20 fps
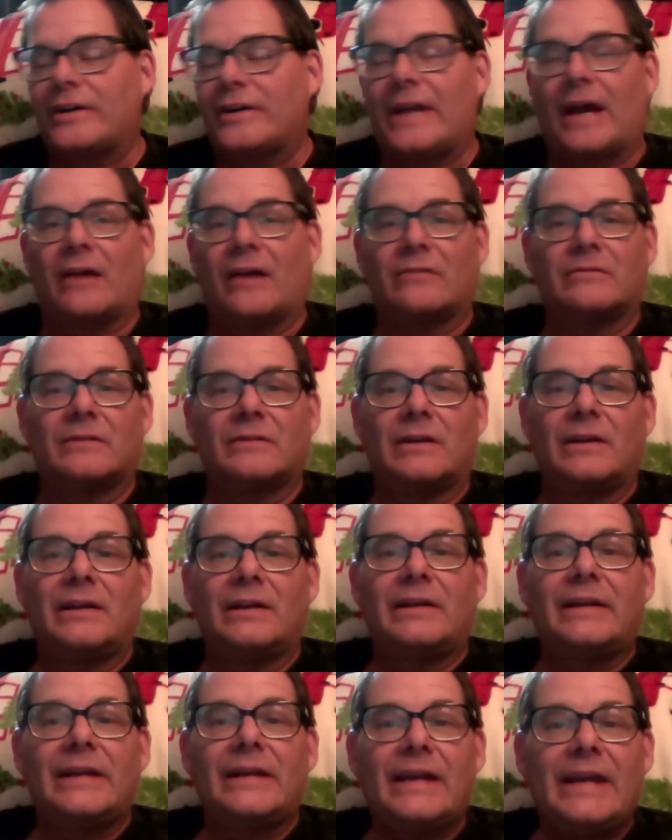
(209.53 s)
down,
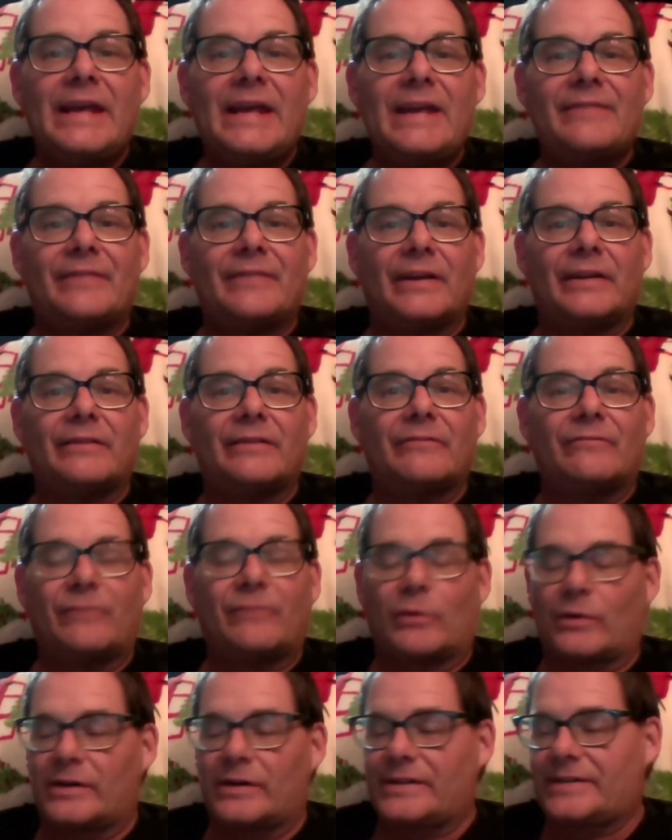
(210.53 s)
even
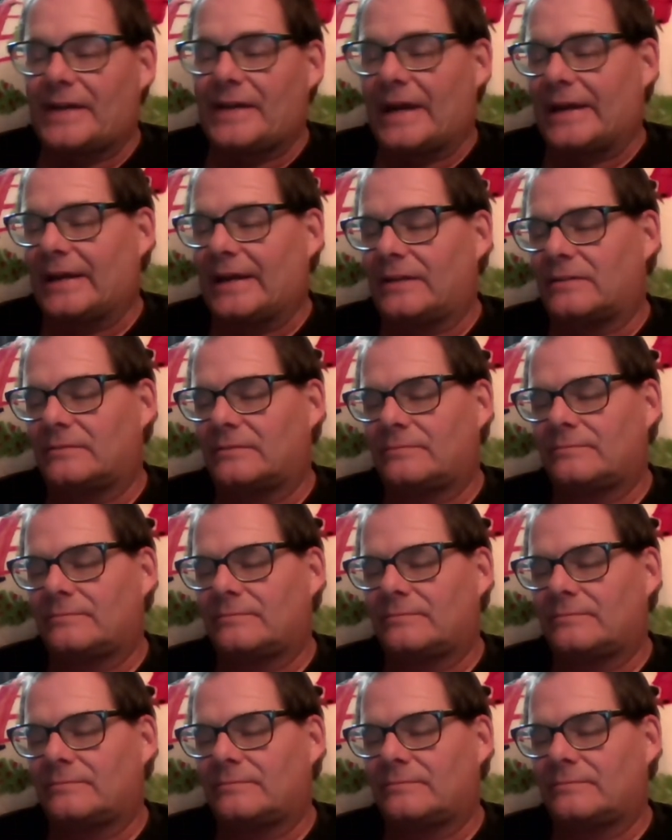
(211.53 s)
for a second.